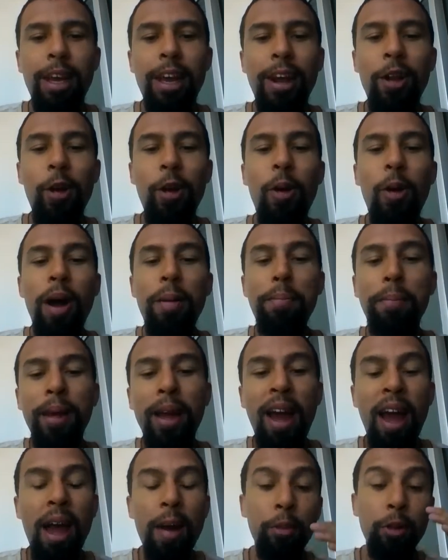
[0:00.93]
Hello,
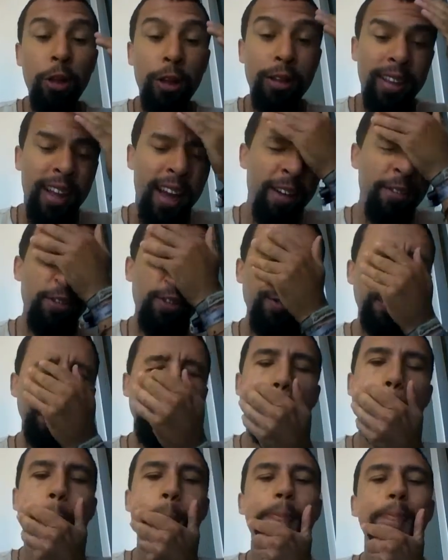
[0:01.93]
I'm Raimundo Otávio,
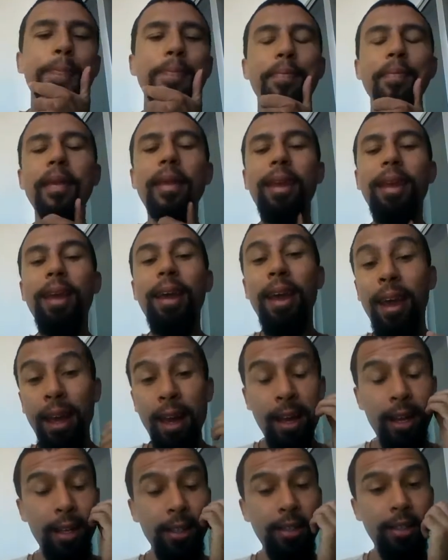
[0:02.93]

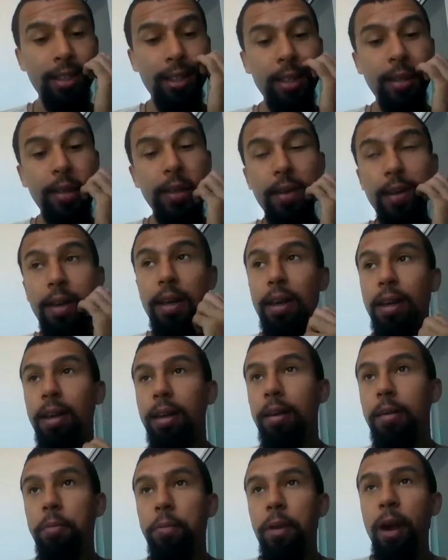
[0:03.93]
and
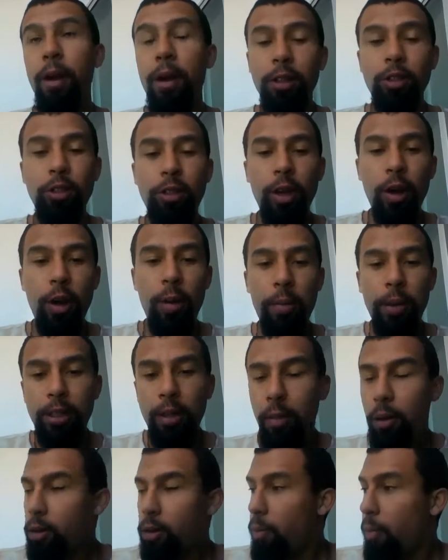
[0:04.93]
I want to tell a
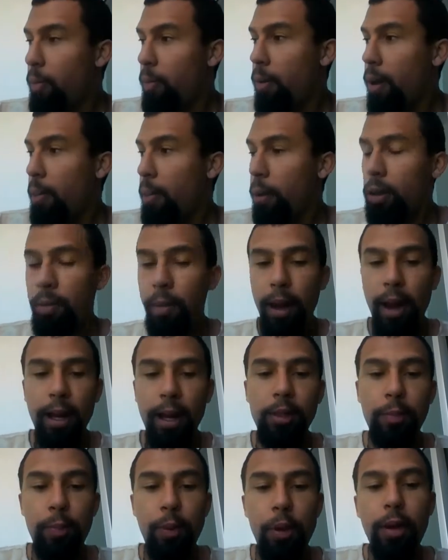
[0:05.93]
bit about my
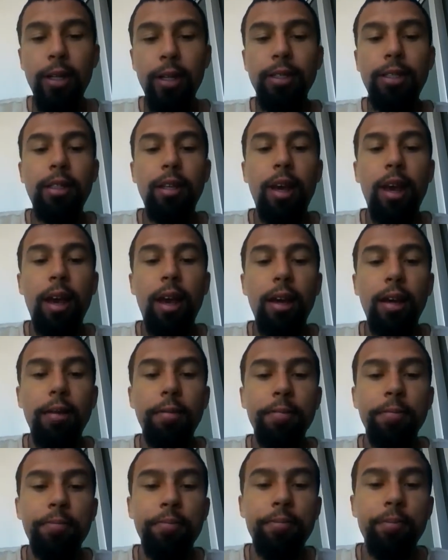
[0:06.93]
experience.
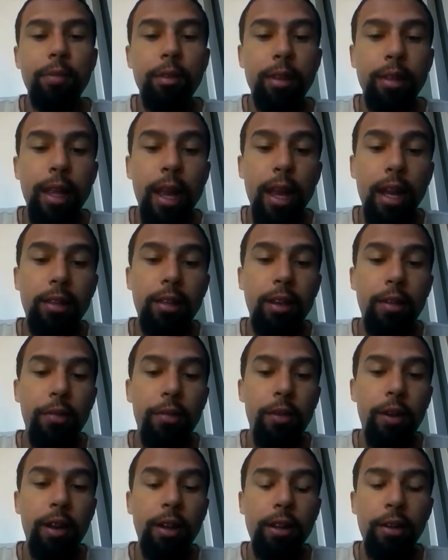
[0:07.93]
I take the
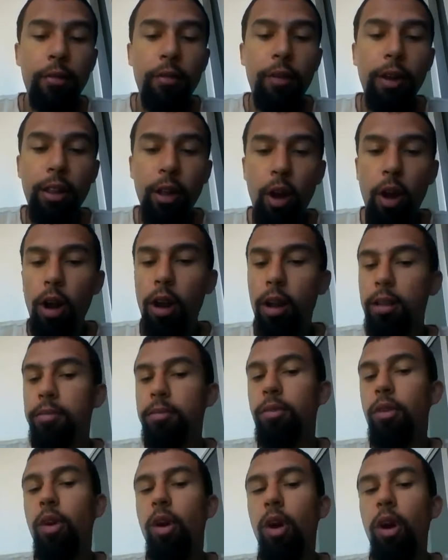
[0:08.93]
Fernanda Frattarola
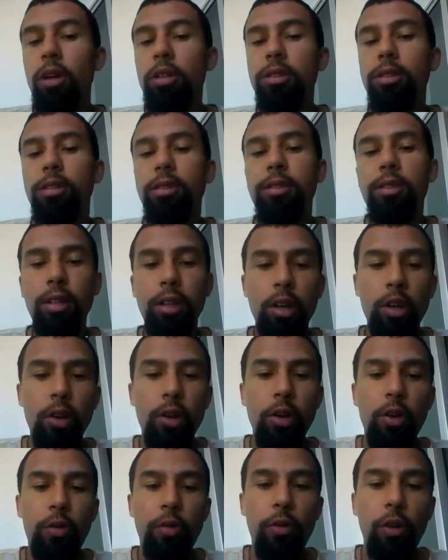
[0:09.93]
course
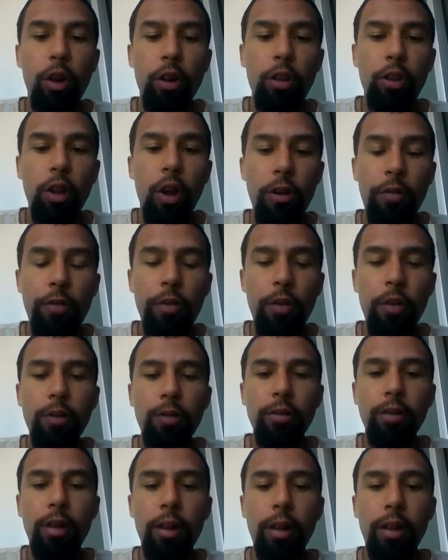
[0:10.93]
for TOEFL
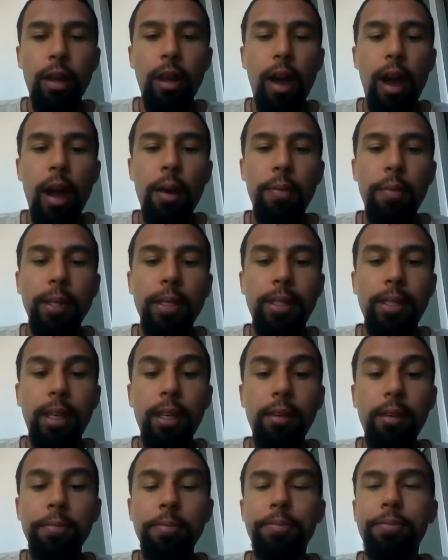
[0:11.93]

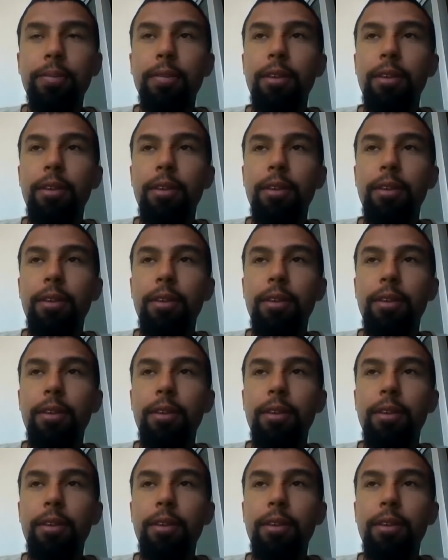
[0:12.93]
IBT,